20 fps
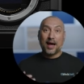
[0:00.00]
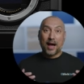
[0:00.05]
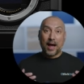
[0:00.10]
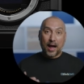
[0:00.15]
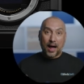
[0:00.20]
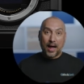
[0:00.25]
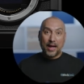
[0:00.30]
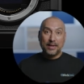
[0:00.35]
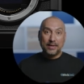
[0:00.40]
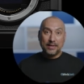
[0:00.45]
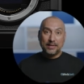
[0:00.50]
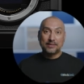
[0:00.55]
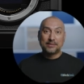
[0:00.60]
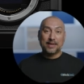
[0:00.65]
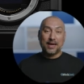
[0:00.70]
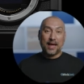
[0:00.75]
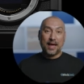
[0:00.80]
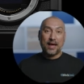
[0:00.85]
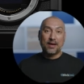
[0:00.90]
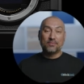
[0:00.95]
I need
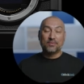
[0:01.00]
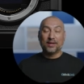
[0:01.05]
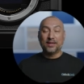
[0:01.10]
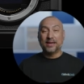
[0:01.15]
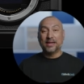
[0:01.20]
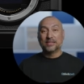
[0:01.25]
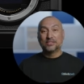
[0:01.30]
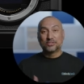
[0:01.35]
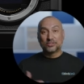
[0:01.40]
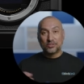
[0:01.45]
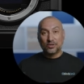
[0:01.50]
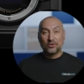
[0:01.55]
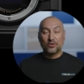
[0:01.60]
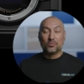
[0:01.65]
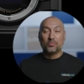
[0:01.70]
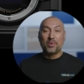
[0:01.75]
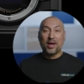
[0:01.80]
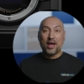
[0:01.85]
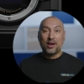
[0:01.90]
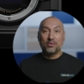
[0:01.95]
to have an
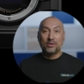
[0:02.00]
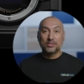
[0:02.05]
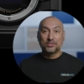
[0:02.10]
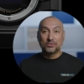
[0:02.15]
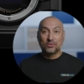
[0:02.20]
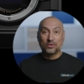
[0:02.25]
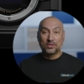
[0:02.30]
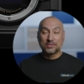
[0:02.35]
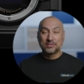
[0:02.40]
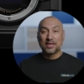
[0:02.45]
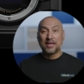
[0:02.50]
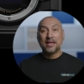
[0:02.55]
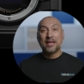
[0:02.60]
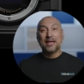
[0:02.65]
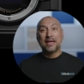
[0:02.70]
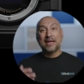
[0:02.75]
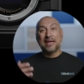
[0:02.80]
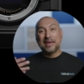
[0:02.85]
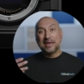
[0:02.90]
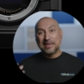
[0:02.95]
external battery source
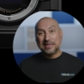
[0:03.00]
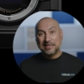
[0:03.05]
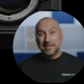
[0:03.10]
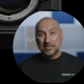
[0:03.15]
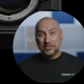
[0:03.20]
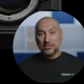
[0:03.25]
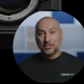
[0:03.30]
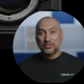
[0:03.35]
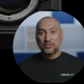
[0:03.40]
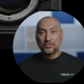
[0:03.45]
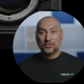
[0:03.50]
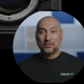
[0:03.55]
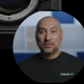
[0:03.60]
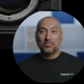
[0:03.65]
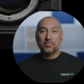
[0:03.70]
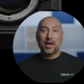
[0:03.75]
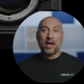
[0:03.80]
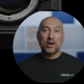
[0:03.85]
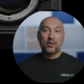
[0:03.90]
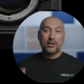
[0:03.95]
in addition to the
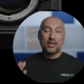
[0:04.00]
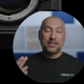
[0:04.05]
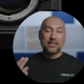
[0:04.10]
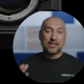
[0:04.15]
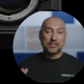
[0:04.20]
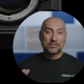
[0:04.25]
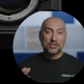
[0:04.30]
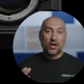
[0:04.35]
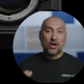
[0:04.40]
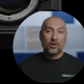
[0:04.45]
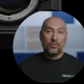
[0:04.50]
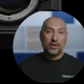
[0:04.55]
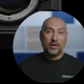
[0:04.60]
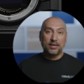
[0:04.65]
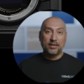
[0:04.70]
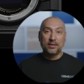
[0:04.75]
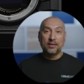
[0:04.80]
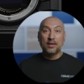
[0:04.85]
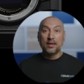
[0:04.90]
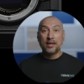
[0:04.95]
battery that's
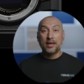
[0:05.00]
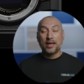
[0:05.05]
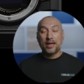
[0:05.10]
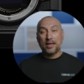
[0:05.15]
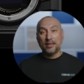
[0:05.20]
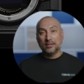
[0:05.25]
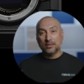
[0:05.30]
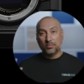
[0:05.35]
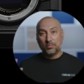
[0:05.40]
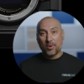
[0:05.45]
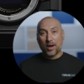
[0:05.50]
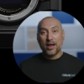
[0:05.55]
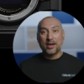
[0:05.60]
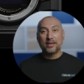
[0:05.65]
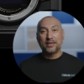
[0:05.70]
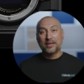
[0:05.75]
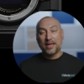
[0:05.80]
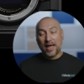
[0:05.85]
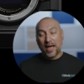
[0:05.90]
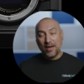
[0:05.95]
already in the
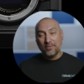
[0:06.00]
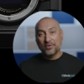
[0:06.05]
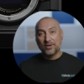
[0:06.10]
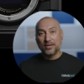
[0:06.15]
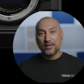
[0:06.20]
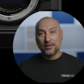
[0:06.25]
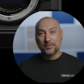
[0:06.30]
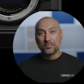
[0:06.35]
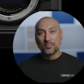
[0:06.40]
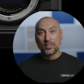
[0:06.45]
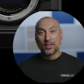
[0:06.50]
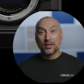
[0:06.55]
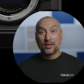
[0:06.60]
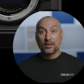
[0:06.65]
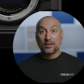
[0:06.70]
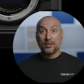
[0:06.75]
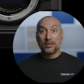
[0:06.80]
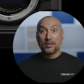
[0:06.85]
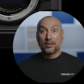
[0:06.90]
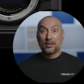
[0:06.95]
body cavity.
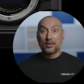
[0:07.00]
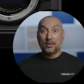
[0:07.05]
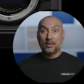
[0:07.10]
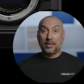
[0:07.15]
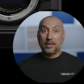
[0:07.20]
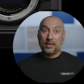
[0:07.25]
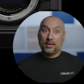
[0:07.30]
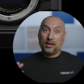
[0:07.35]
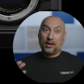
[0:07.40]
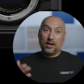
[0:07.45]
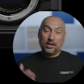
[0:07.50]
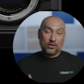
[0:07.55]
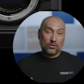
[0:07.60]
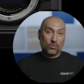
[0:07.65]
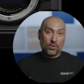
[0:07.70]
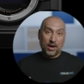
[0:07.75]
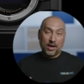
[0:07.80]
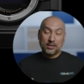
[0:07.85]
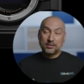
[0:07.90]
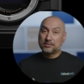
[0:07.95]

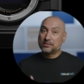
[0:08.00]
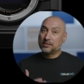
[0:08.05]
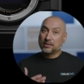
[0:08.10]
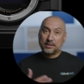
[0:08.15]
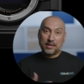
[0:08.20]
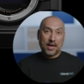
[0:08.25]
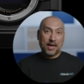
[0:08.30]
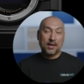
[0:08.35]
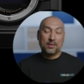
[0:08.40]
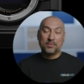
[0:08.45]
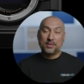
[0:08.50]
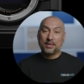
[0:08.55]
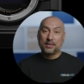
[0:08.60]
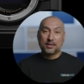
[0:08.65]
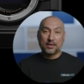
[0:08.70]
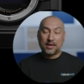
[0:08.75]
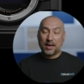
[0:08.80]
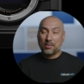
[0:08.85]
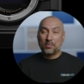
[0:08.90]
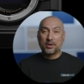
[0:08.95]
Otherwise, the
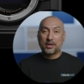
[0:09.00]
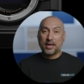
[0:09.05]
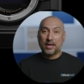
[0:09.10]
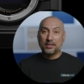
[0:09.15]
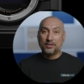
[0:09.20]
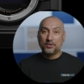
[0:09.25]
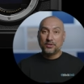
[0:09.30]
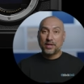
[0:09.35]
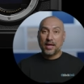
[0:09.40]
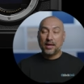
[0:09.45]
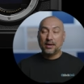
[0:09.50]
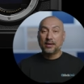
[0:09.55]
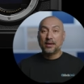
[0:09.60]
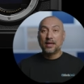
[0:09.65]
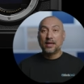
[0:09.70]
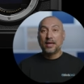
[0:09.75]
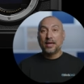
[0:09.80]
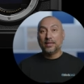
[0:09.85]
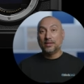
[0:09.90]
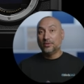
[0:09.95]
camera can't do that.
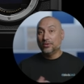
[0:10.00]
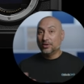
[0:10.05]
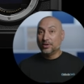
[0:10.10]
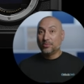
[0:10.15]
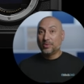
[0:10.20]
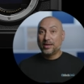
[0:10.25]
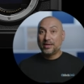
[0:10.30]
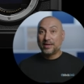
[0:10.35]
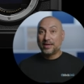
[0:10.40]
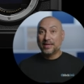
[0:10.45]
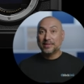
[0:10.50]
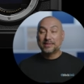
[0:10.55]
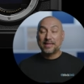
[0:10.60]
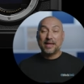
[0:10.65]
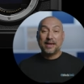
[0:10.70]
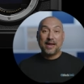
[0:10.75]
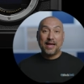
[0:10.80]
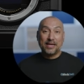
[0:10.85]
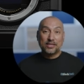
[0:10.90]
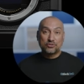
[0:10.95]
And the only way to get
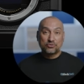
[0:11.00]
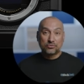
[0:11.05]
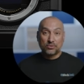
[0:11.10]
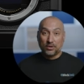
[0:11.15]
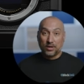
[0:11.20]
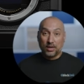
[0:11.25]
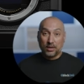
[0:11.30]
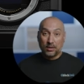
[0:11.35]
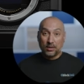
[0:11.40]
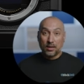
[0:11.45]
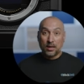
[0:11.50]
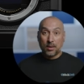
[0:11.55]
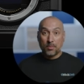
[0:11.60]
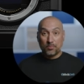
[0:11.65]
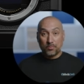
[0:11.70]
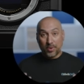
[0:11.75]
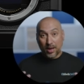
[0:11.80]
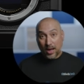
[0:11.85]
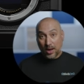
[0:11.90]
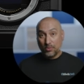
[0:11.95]
that extra
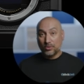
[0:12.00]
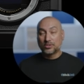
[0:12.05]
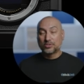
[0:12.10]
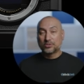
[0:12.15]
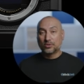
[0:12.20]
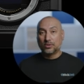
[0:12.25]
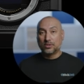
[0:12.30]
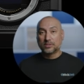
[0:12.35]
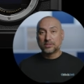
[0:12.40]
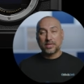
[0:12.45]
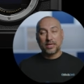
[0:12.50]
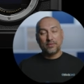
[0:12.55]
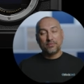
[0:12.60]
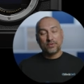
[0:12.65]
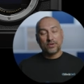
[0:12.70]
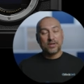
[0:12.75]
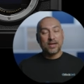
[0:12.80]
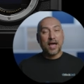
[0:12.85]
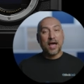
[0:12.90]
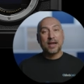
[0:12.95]
power source,
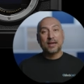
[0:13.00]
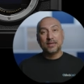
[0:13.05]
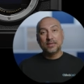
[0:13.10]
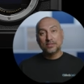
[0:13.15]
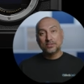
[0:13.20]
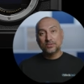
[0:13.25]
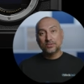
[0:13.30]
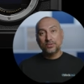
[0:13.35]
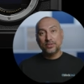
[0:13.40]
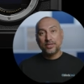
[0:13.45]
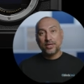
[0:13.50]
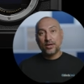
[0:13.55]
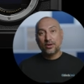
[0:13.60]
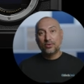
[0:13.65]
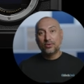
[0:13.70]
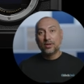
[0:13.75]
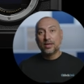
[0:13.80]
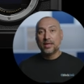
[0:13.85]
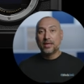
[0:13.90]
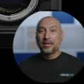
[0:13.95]
if you're not in the
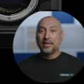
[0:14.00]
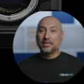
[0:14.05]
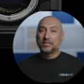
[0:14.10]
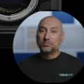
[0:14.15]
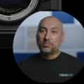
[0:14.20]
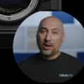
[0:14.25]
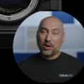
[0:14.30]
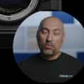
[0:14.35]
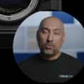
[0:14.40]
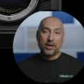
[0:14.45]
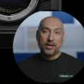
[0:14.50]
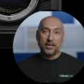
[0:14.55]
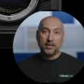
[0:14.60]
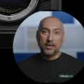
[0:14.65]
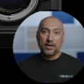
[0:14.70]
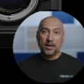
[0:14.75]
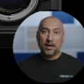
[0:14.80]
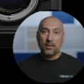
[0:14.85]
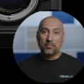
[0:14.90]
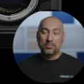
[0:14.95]
studio, is by rigging
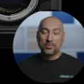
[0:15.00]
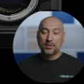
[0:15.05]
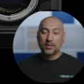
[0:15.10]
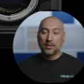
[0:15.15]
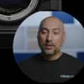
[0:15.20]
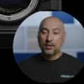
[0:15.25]
it up.